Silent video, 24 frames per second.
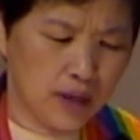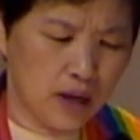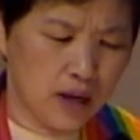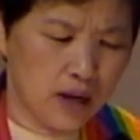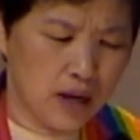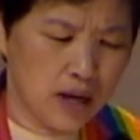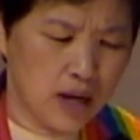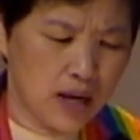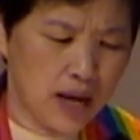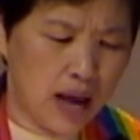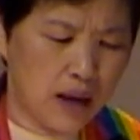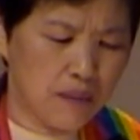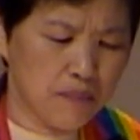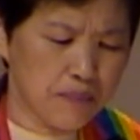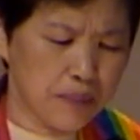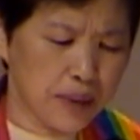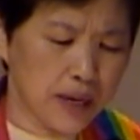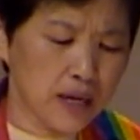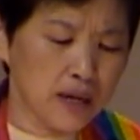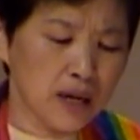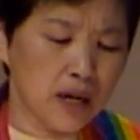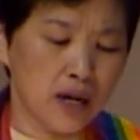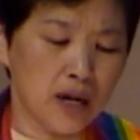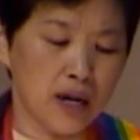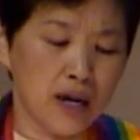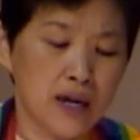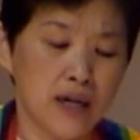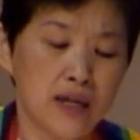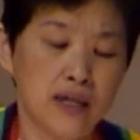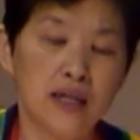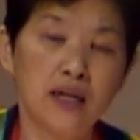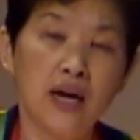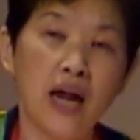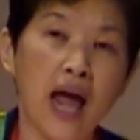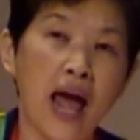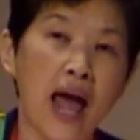And
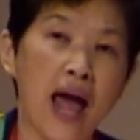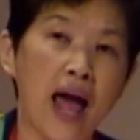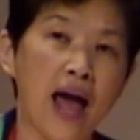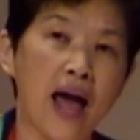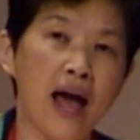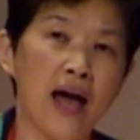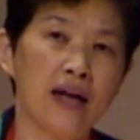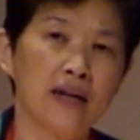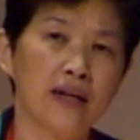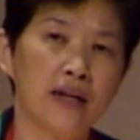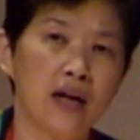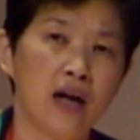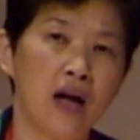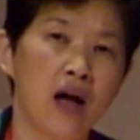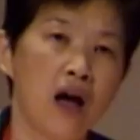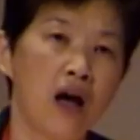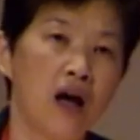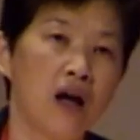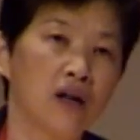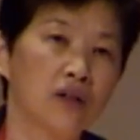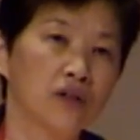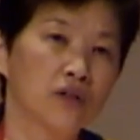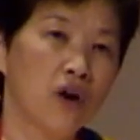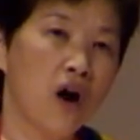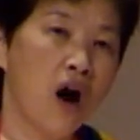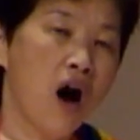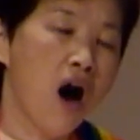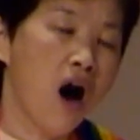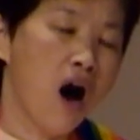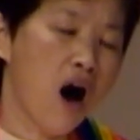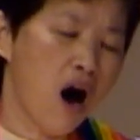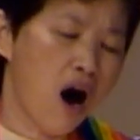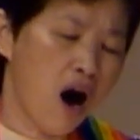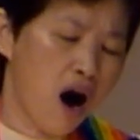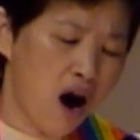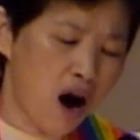Peter had the
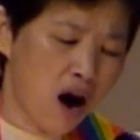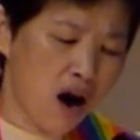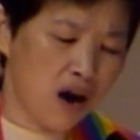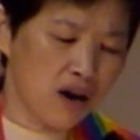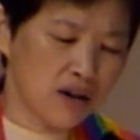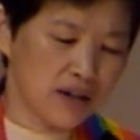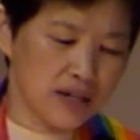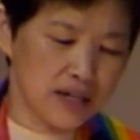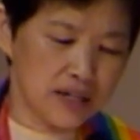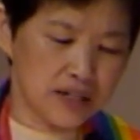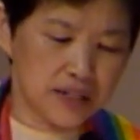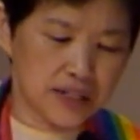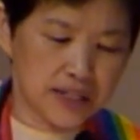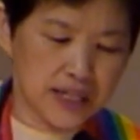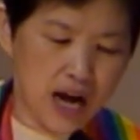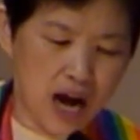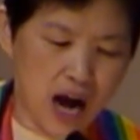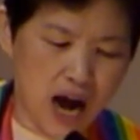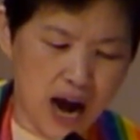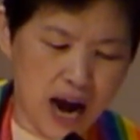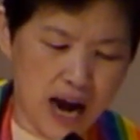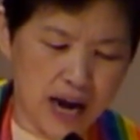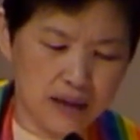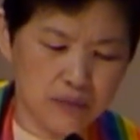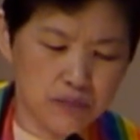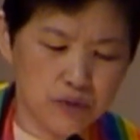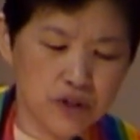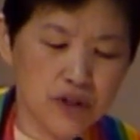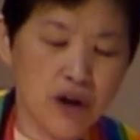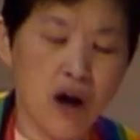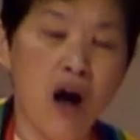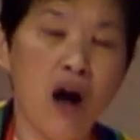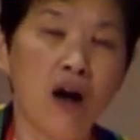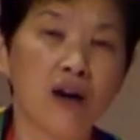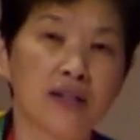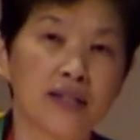hardest time to
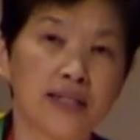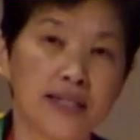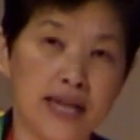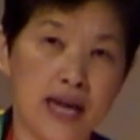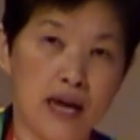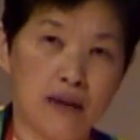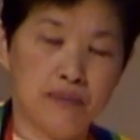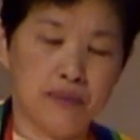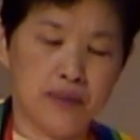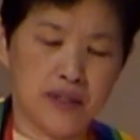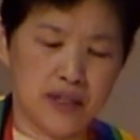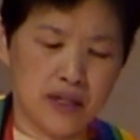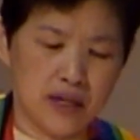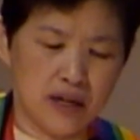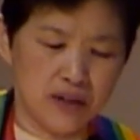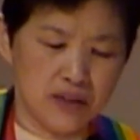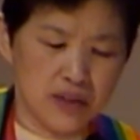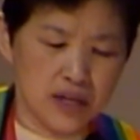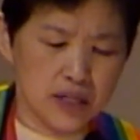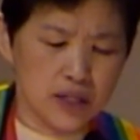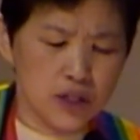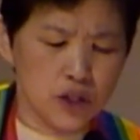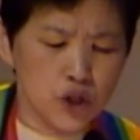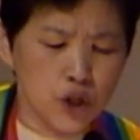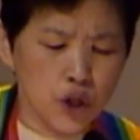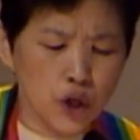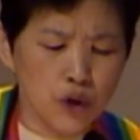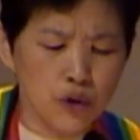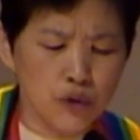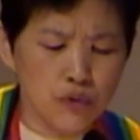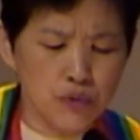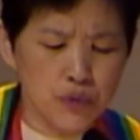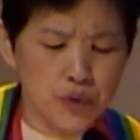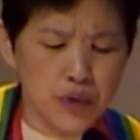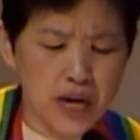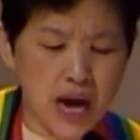accept this new
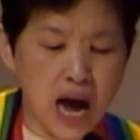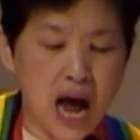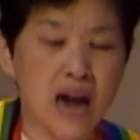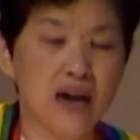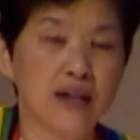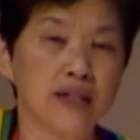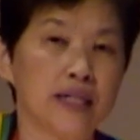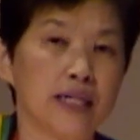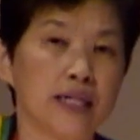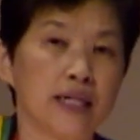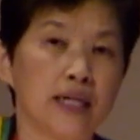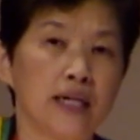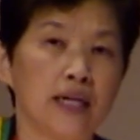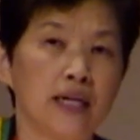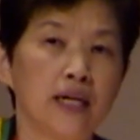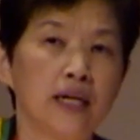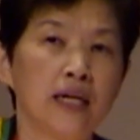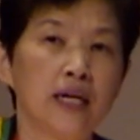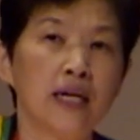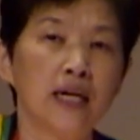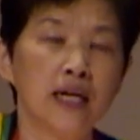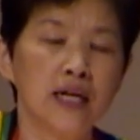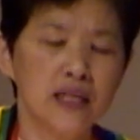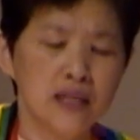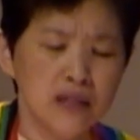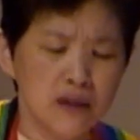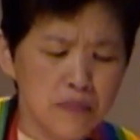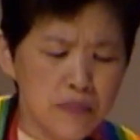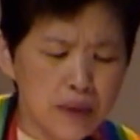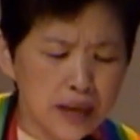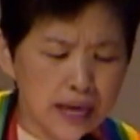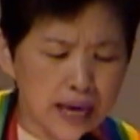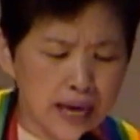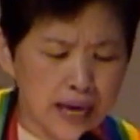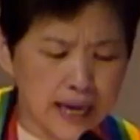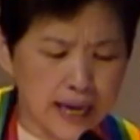reality in the
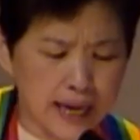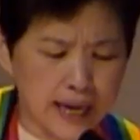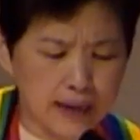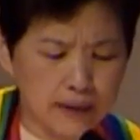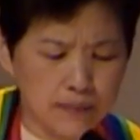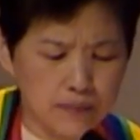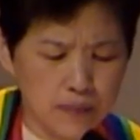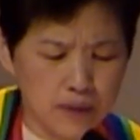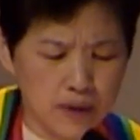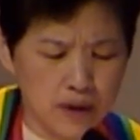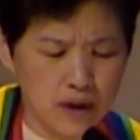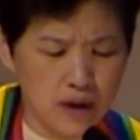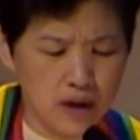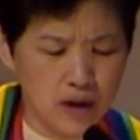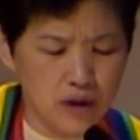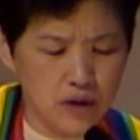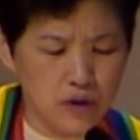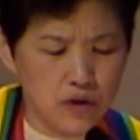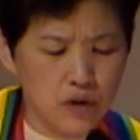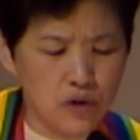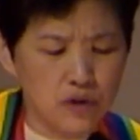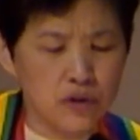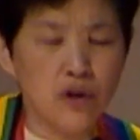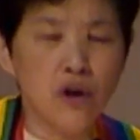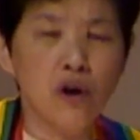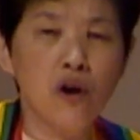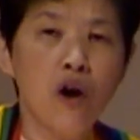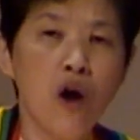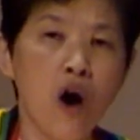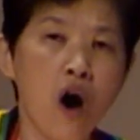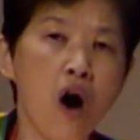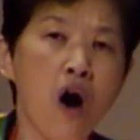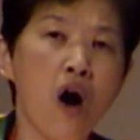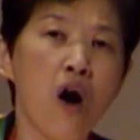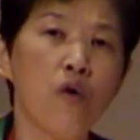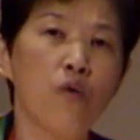beginning. You know, the
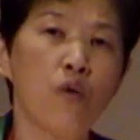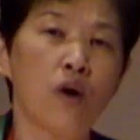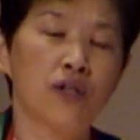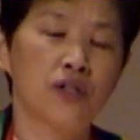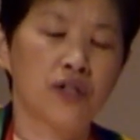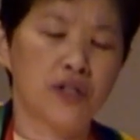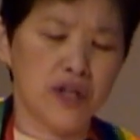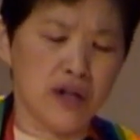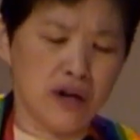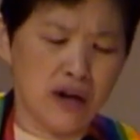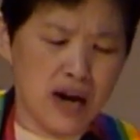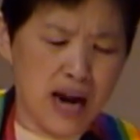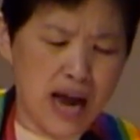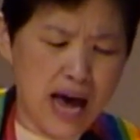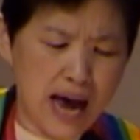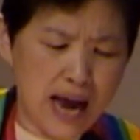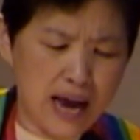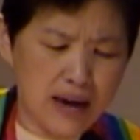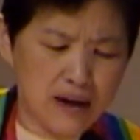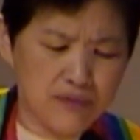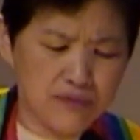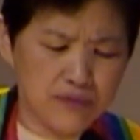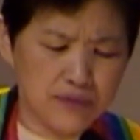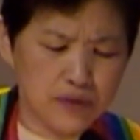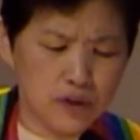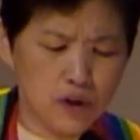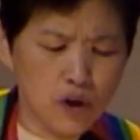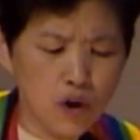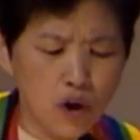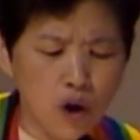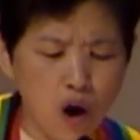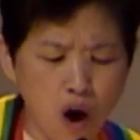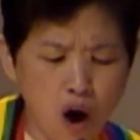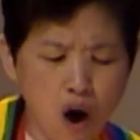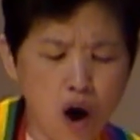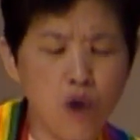law was their life, the
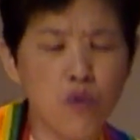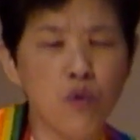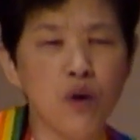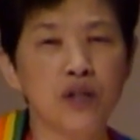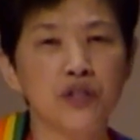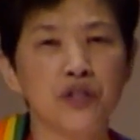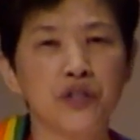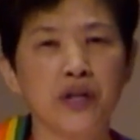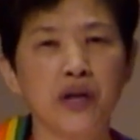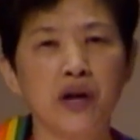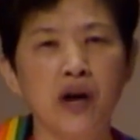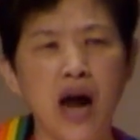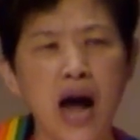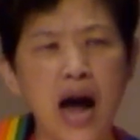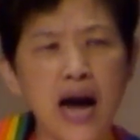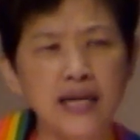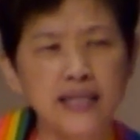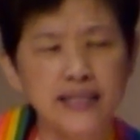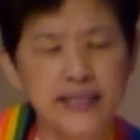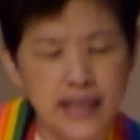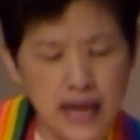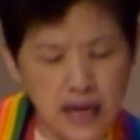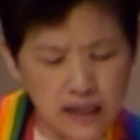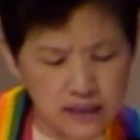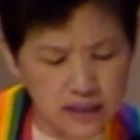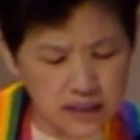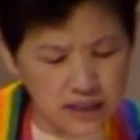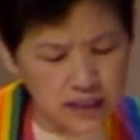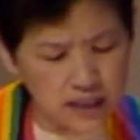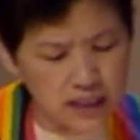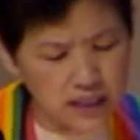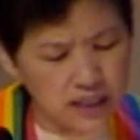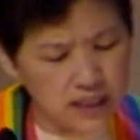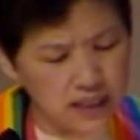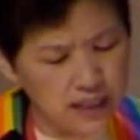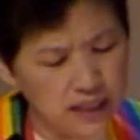law was their
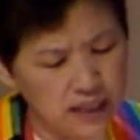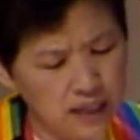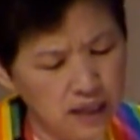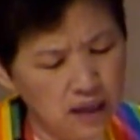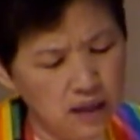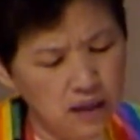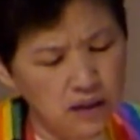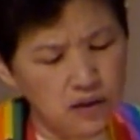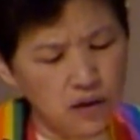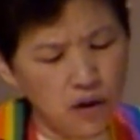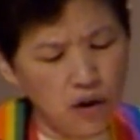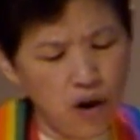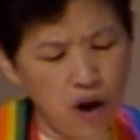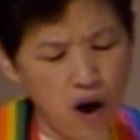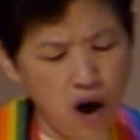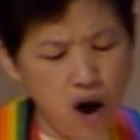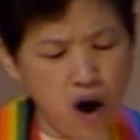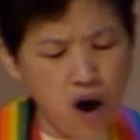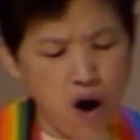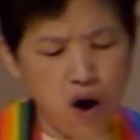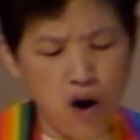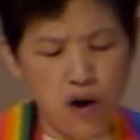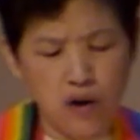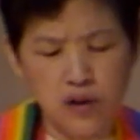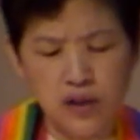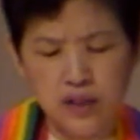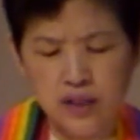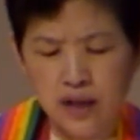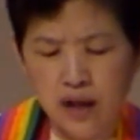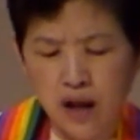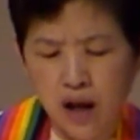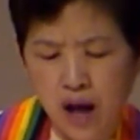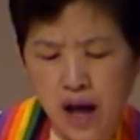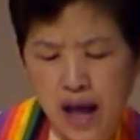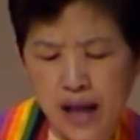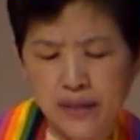identity, the law
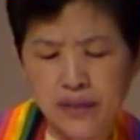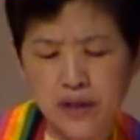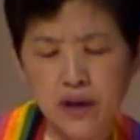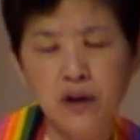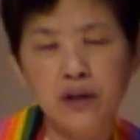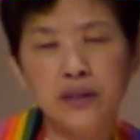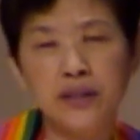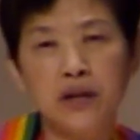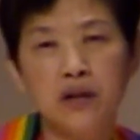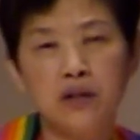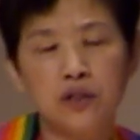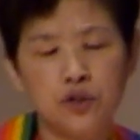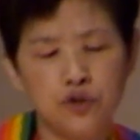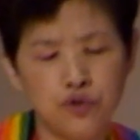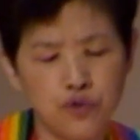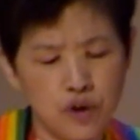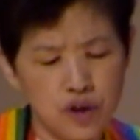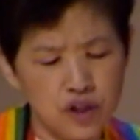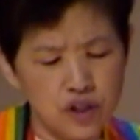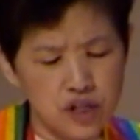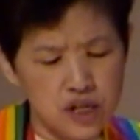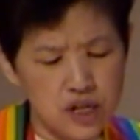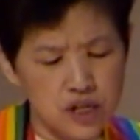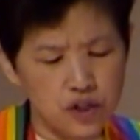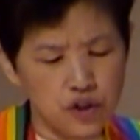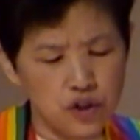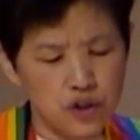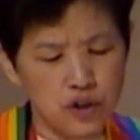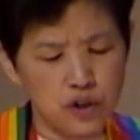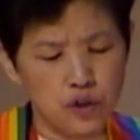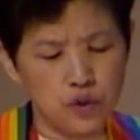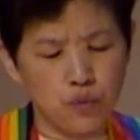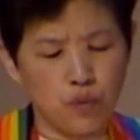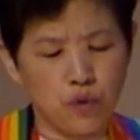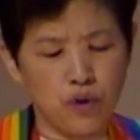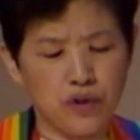and their, their
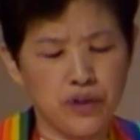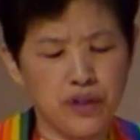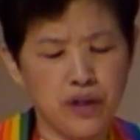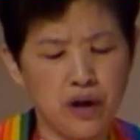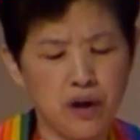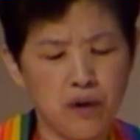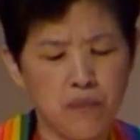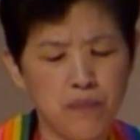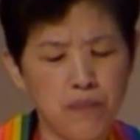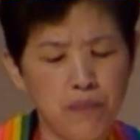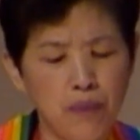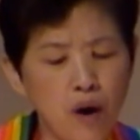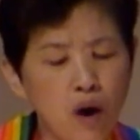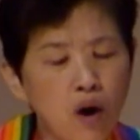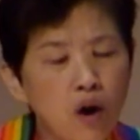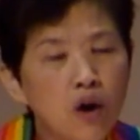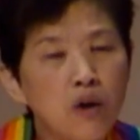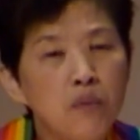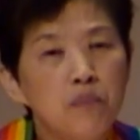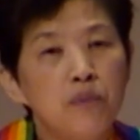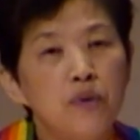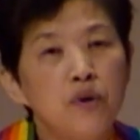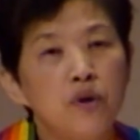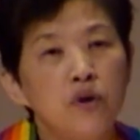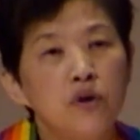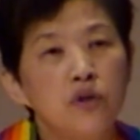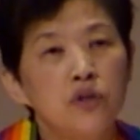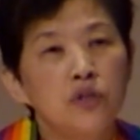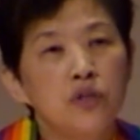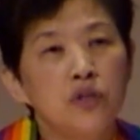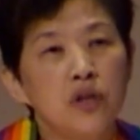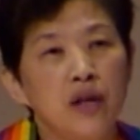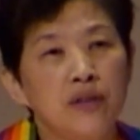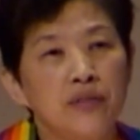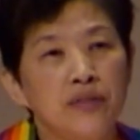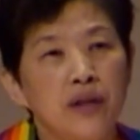traditions were their purpose
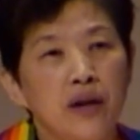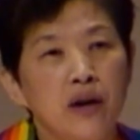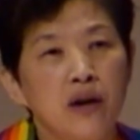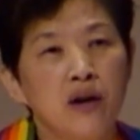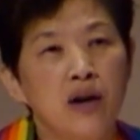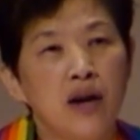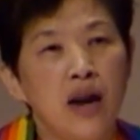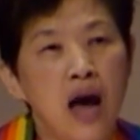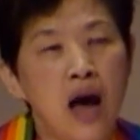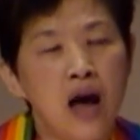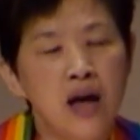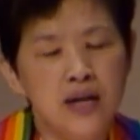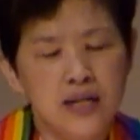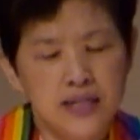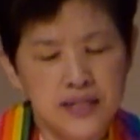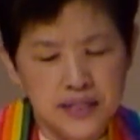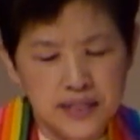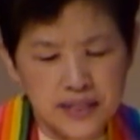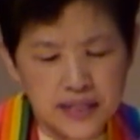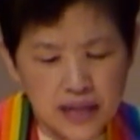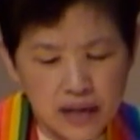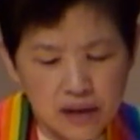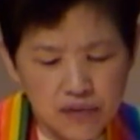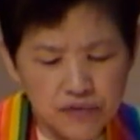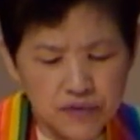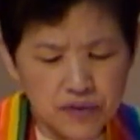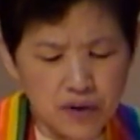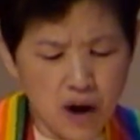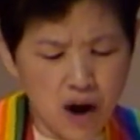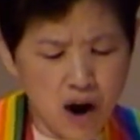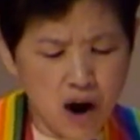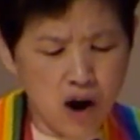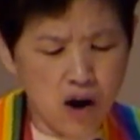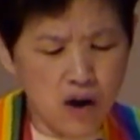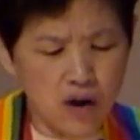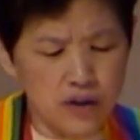and their
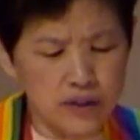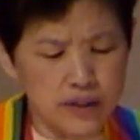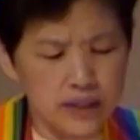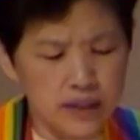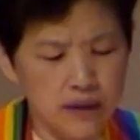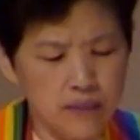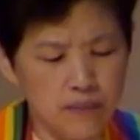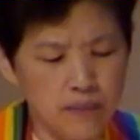safeguard.